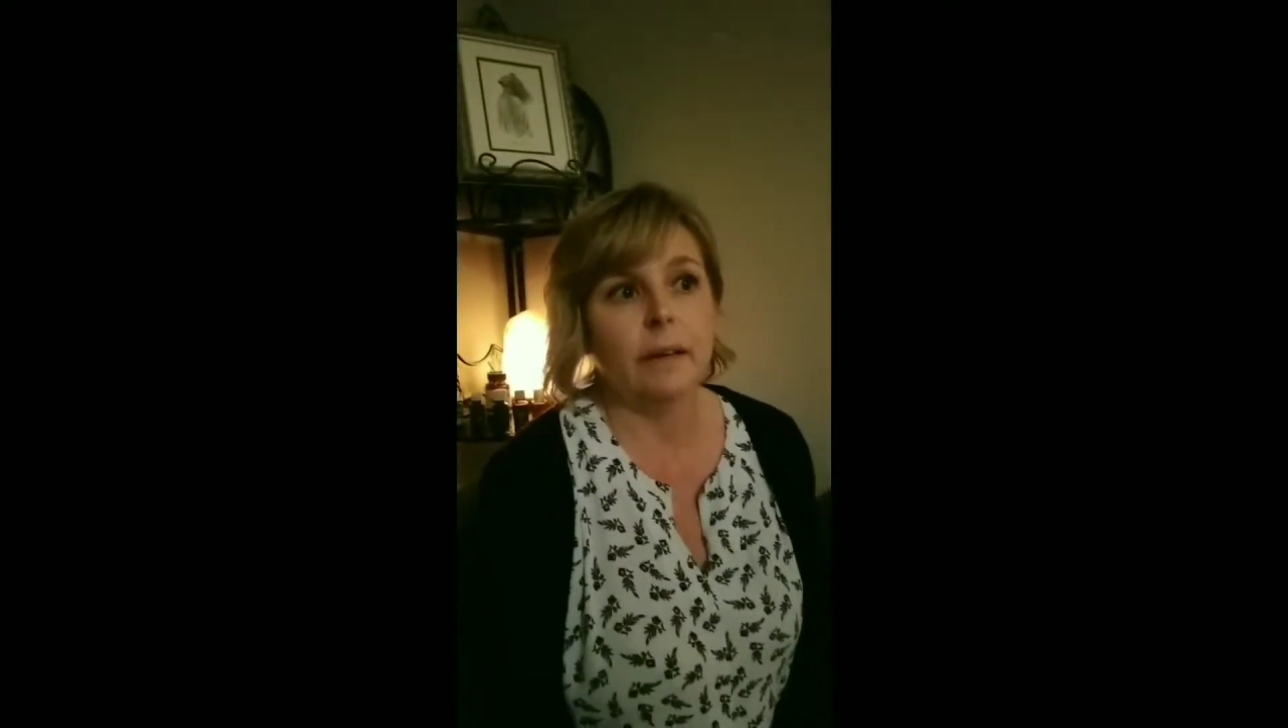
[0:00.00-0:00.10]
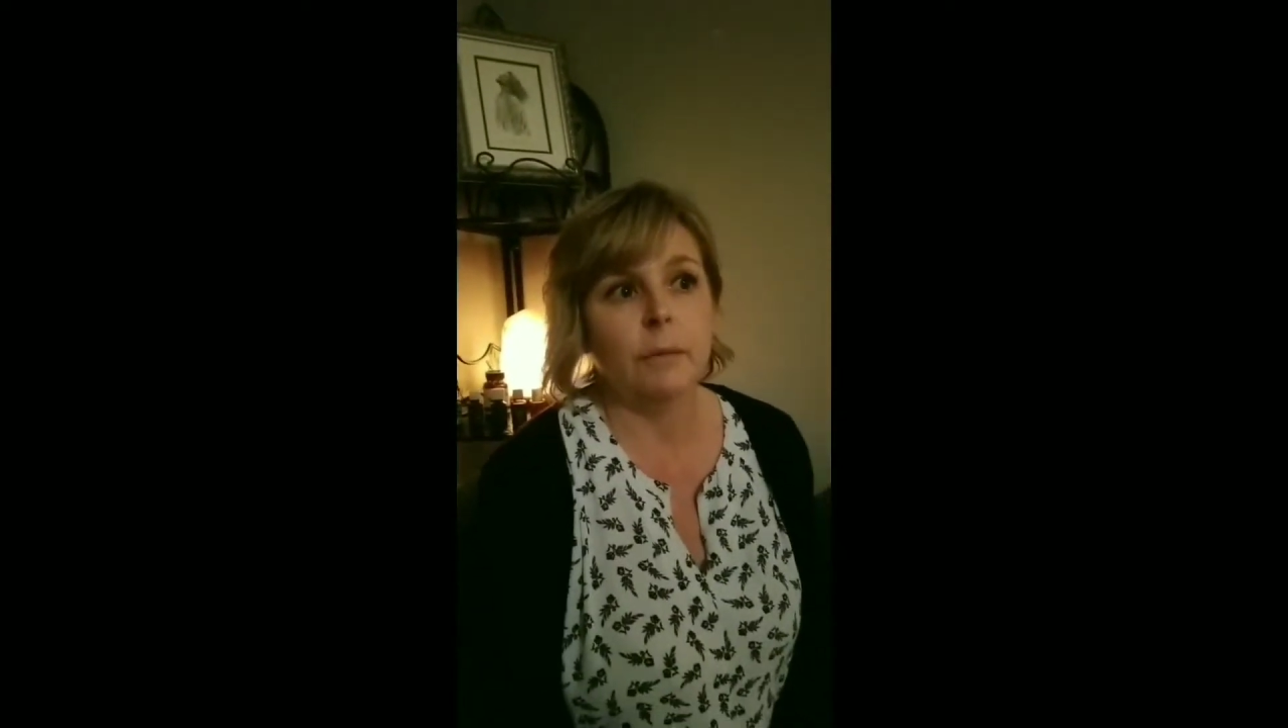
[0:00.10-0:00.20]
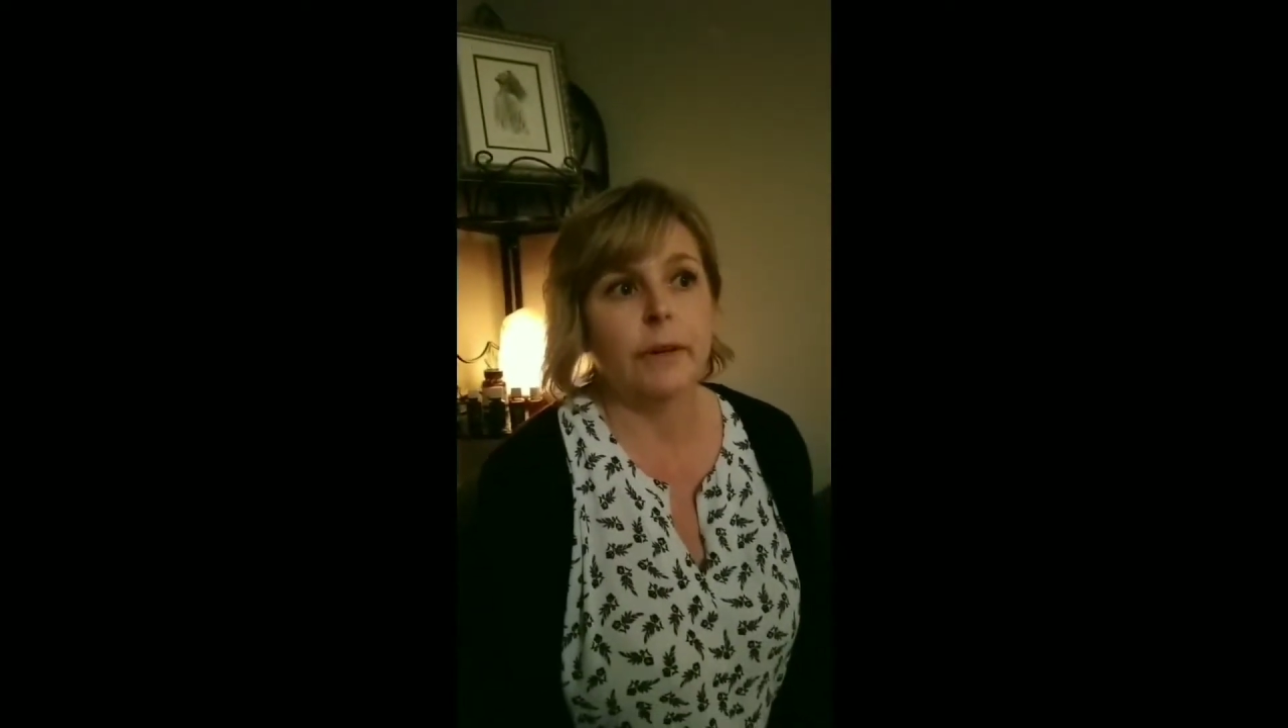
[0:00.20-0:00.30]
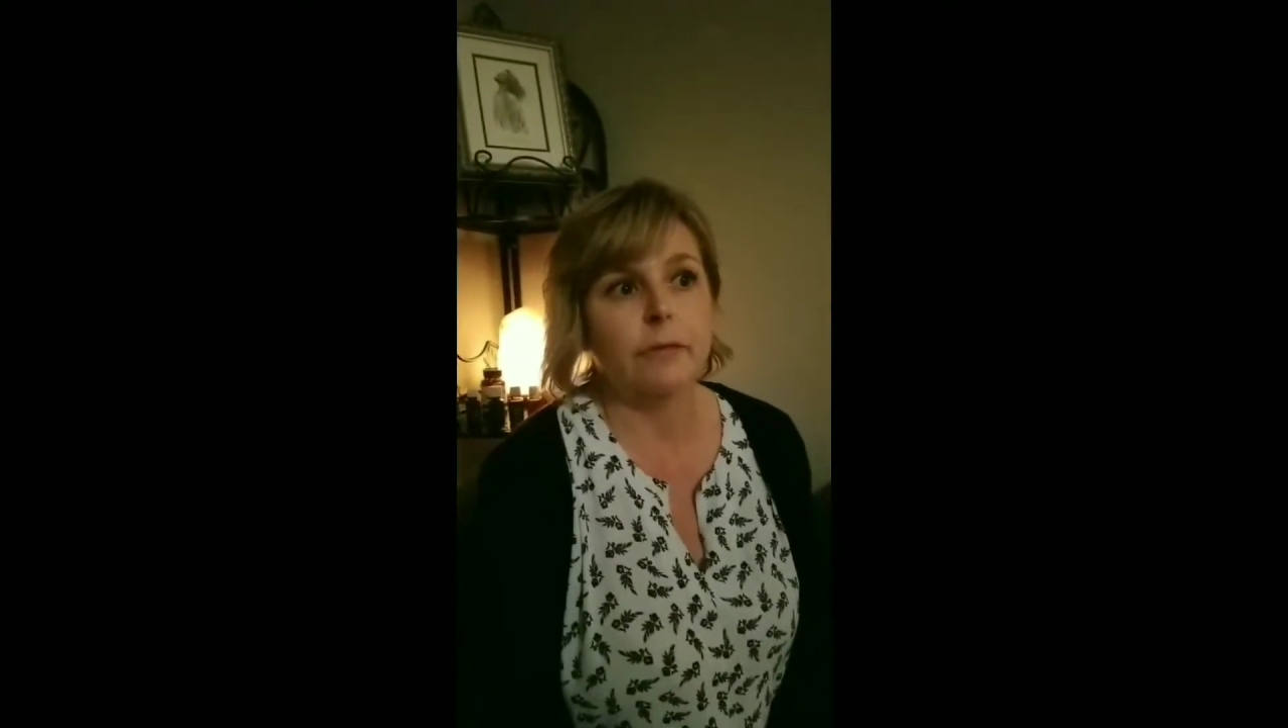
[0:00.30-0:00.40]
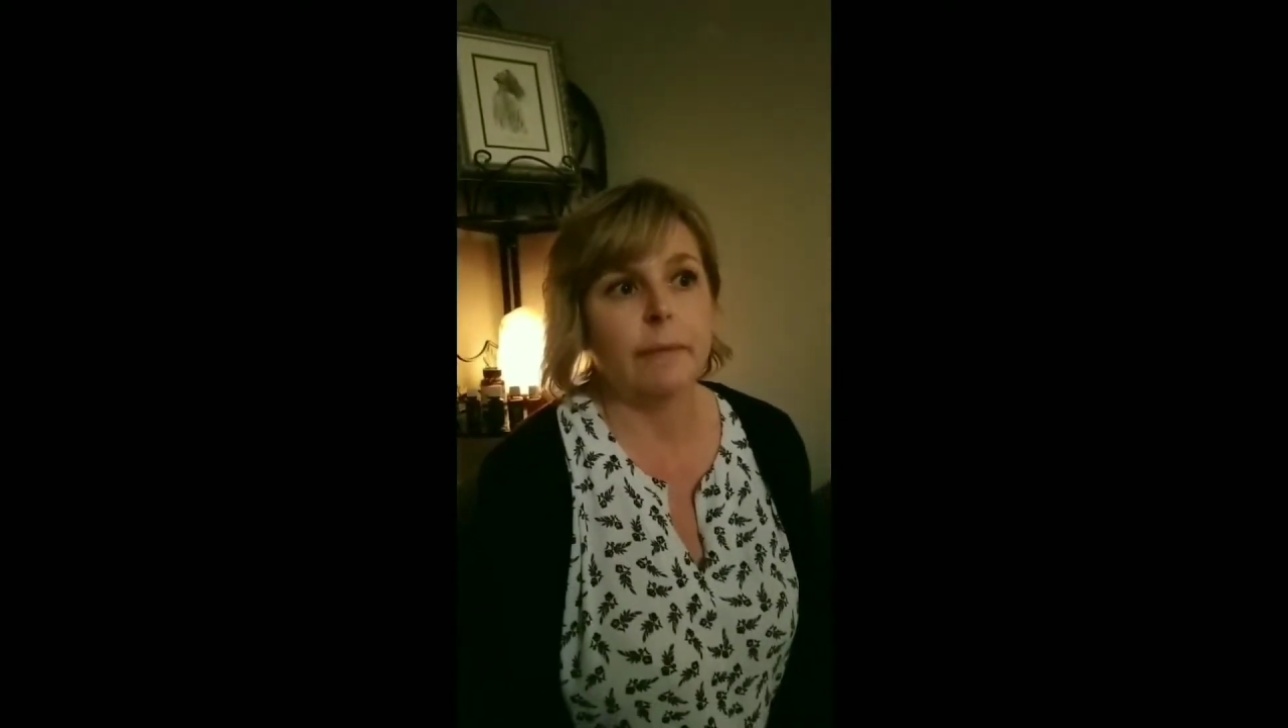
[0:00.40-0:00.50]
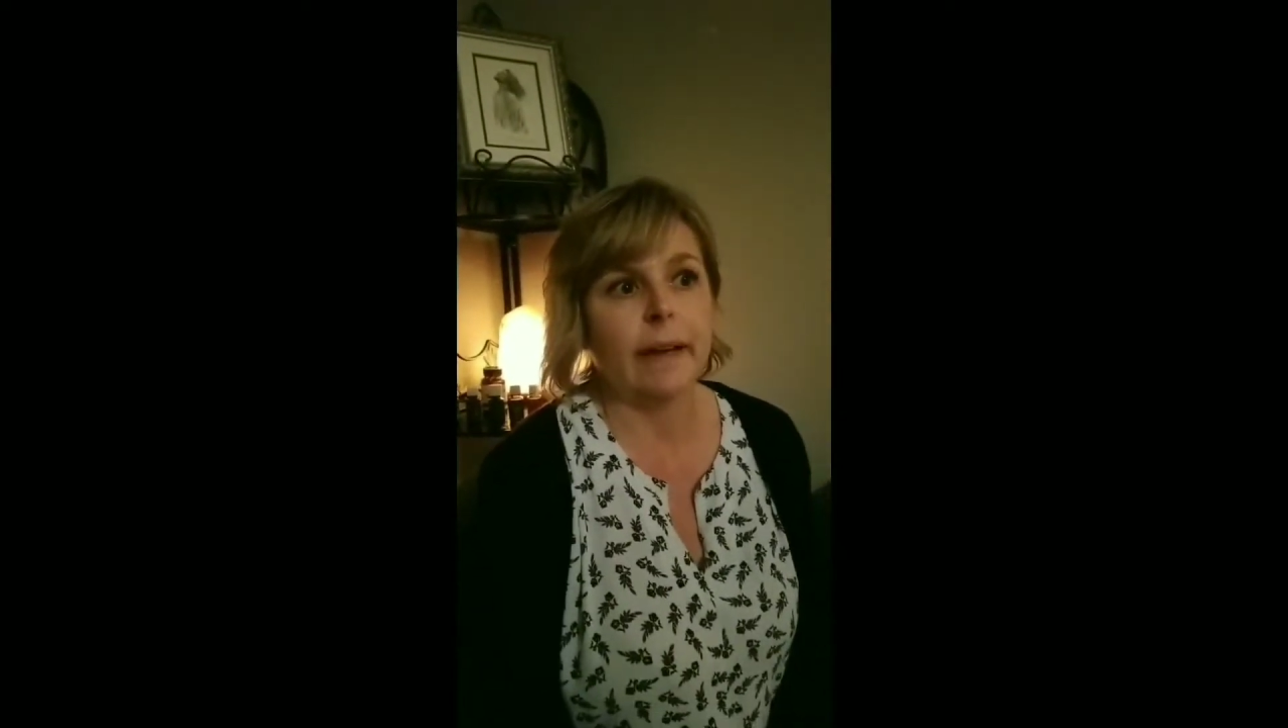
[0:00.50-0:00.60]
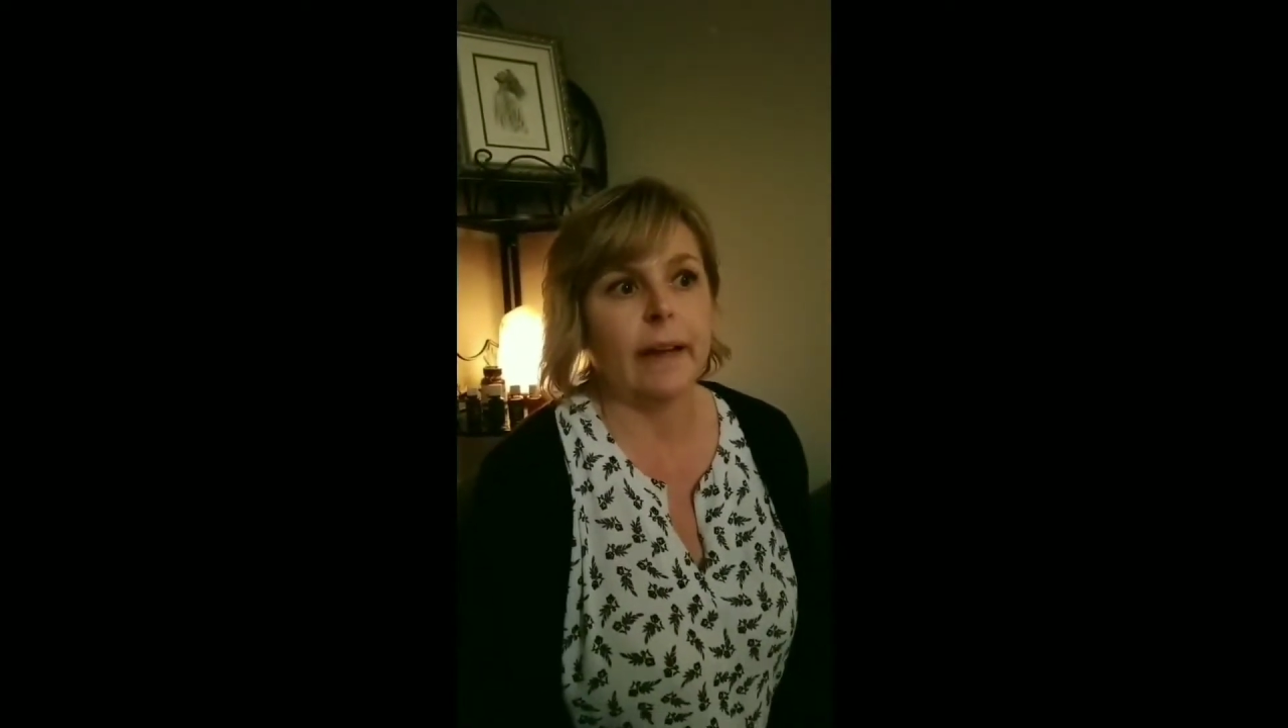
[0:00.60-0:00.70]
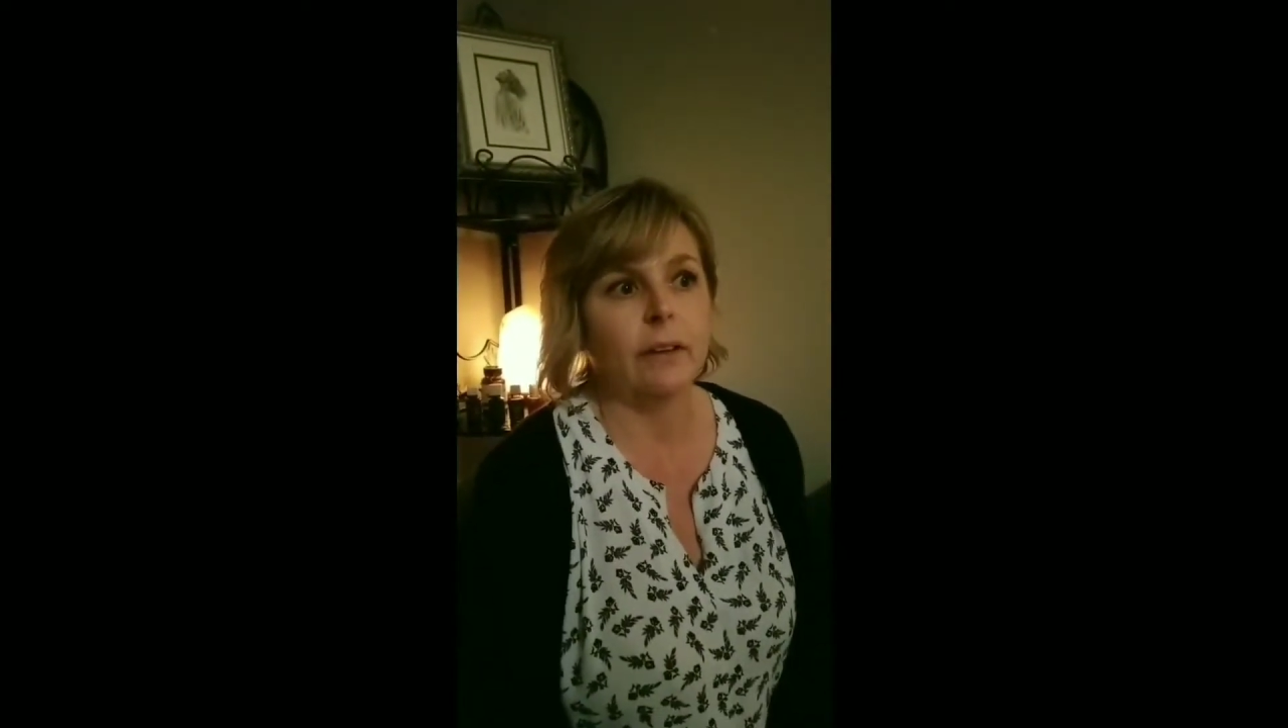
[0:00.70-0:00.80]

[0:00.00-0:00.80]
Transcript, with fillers: improvement.